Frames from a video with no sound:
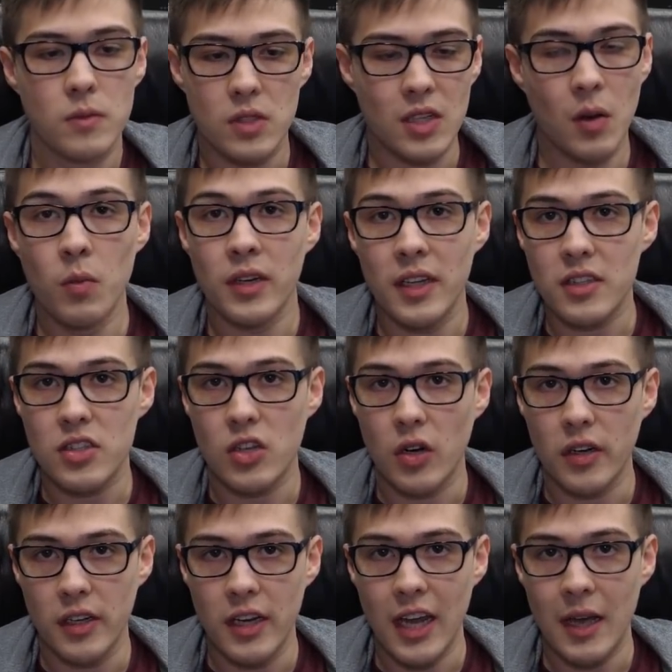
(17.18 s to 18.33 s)
someone get
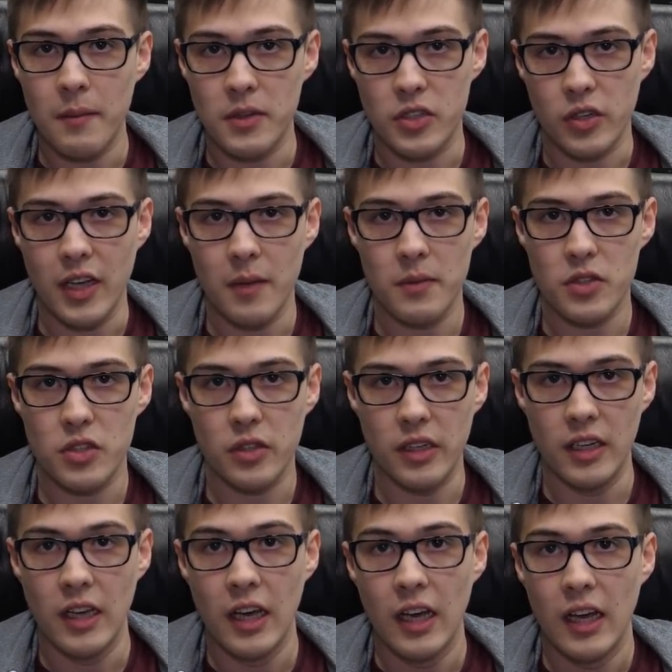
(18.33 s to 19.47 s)
started in amateur
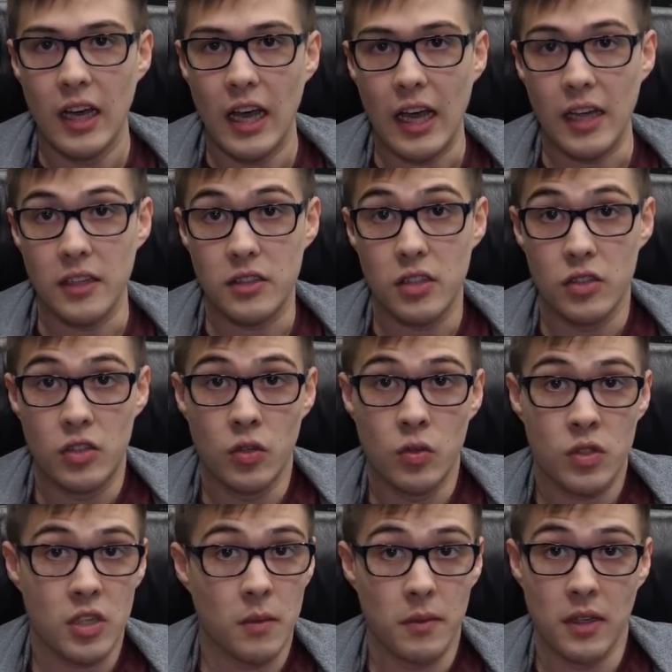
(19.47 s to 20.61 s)
chemistry and to do
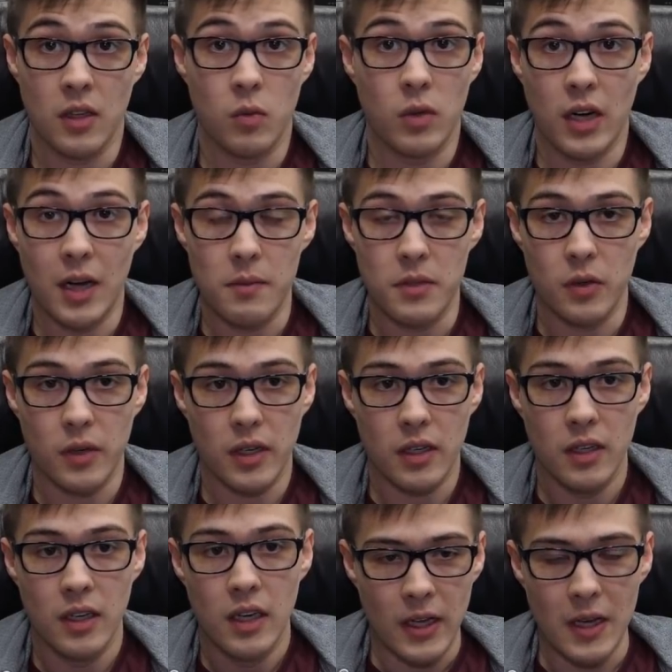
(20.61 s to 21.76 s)
something like what I'm doing?
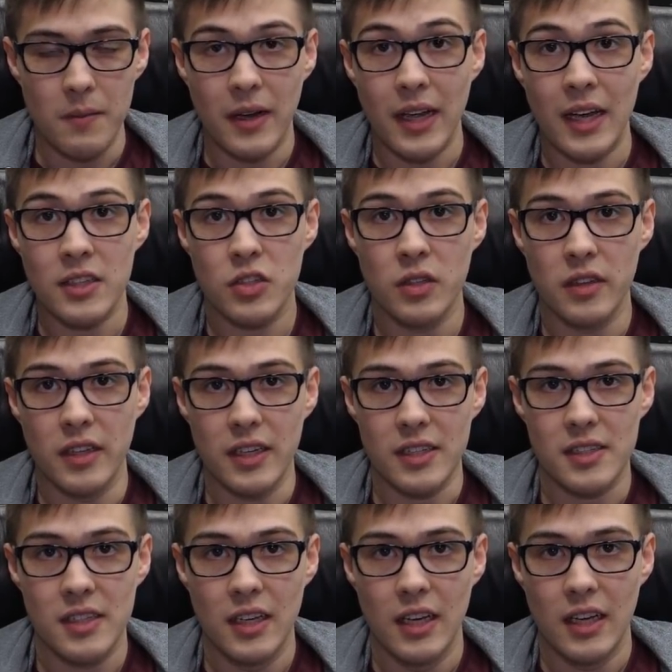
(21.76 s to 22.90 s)
And my answer to
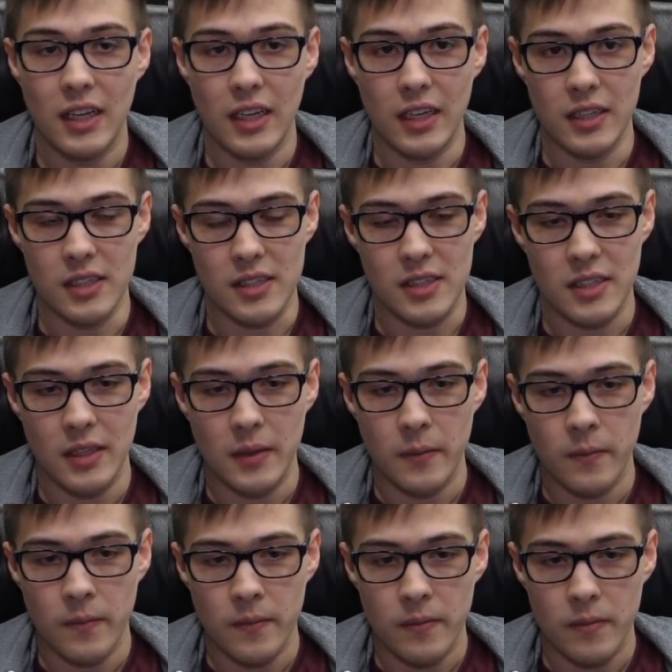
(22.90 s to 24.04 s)
this is
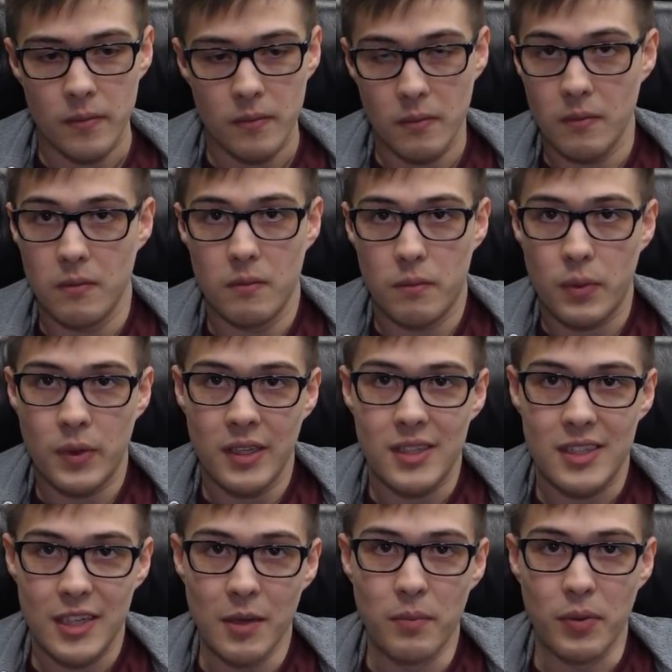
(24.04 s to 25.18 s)
pretty
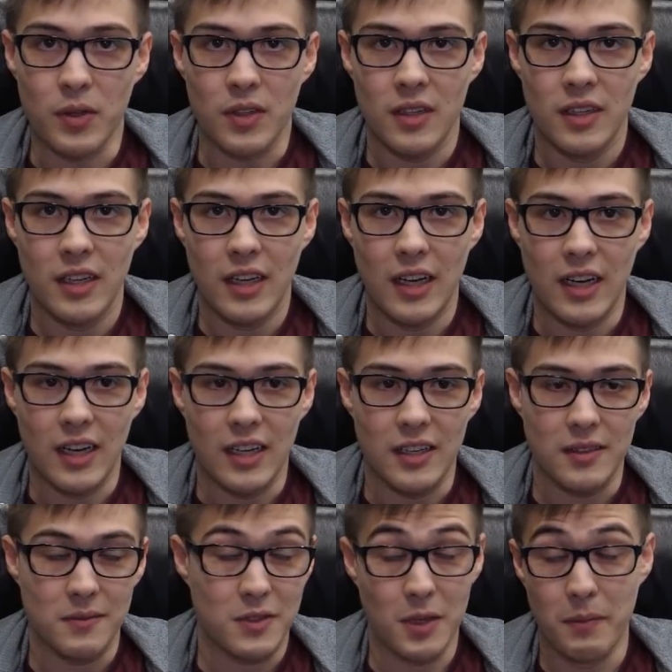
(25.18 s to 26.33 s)
simple.
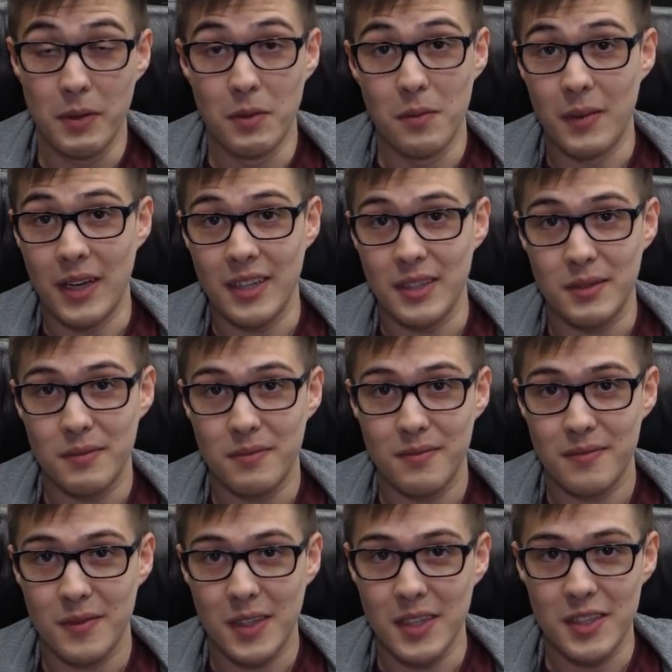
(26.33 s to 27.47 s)
Uh, some people might
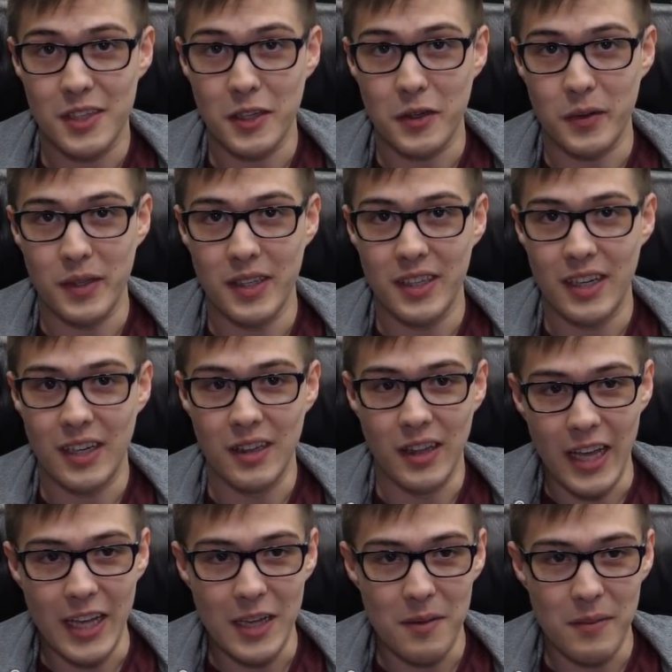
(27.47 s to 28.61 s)
consider it a
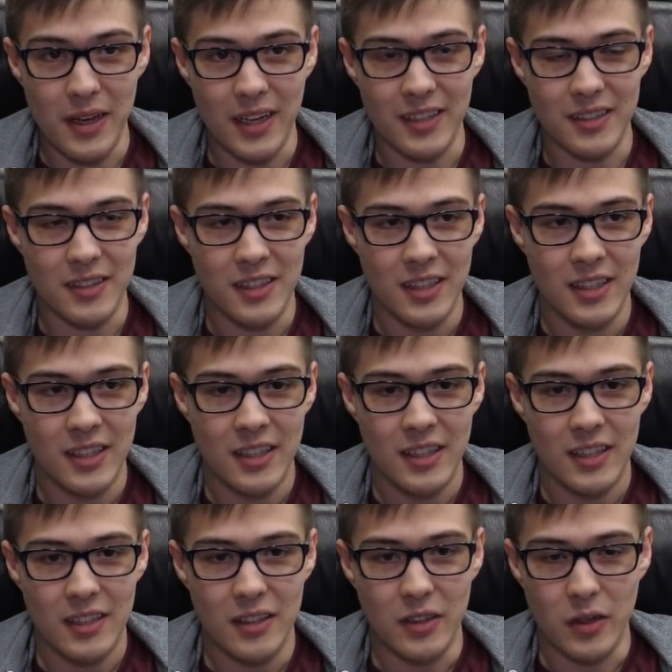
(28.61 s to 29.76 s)
lame and
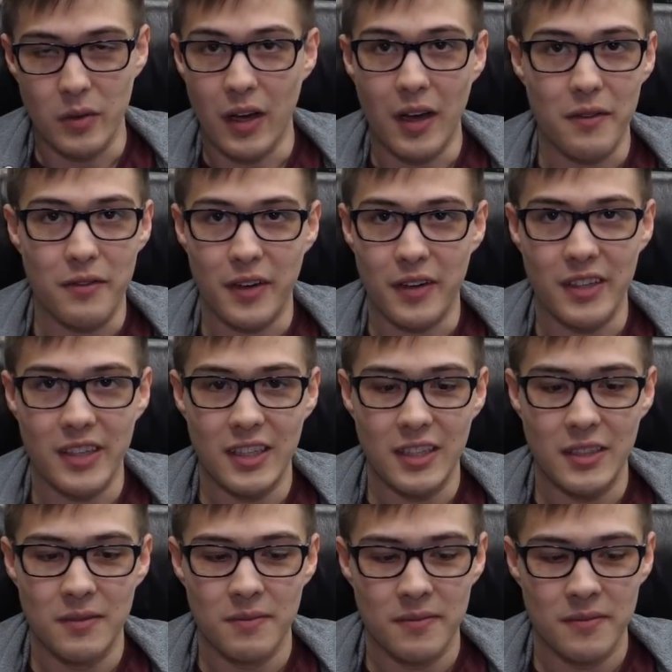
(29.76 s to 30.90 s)
you know not
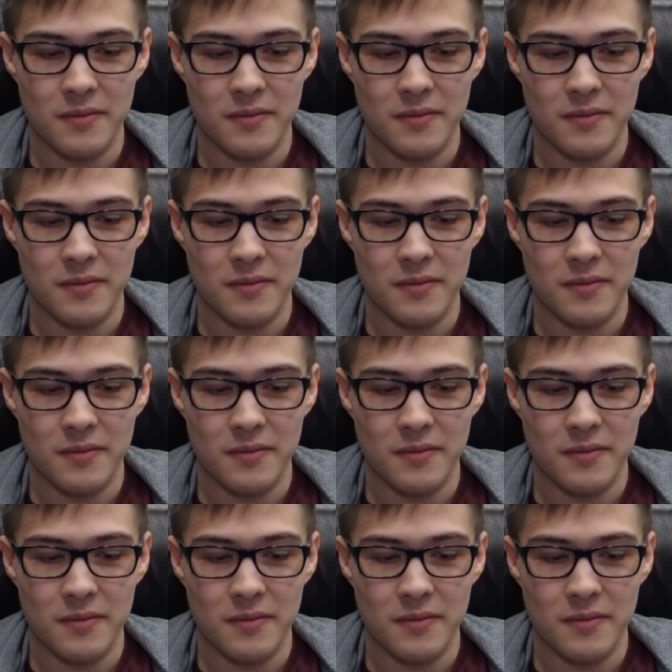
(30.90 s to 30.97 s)
very